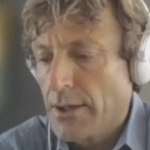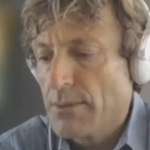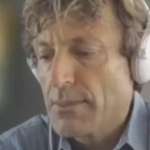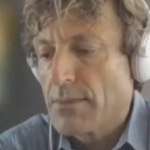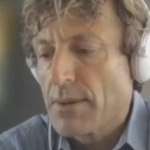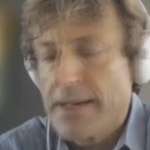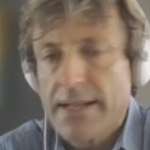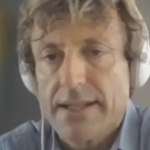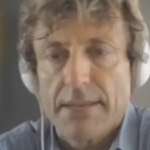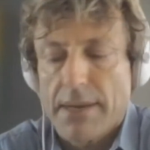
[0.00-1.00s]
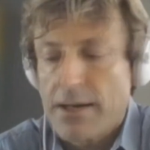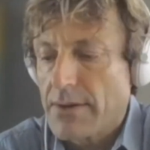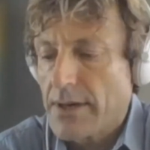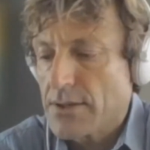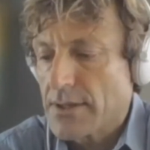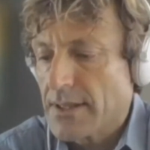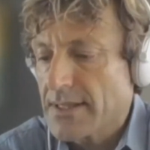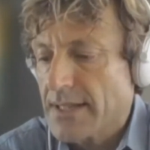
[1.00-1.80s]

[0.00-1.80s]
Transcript: human mobility and migration in the